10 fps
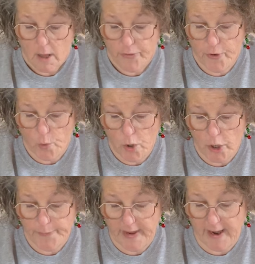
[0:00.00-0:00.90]
The
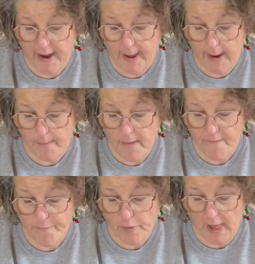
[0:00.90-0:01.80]
world became
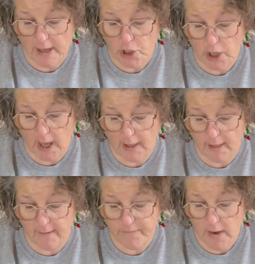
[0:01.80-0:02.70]
flesh and
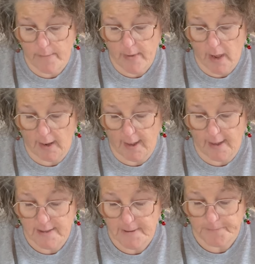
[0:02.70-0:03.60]
lived among
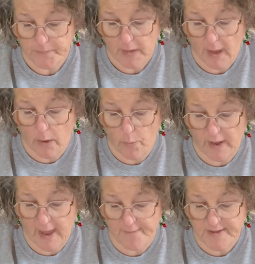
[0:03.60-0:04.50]
us, and we
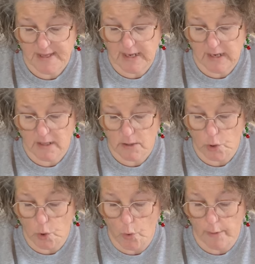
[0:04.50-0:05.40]
have seen his
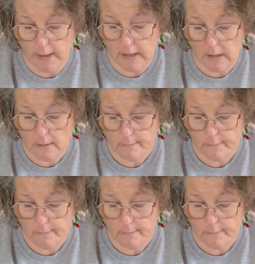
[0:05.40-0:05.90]
glory.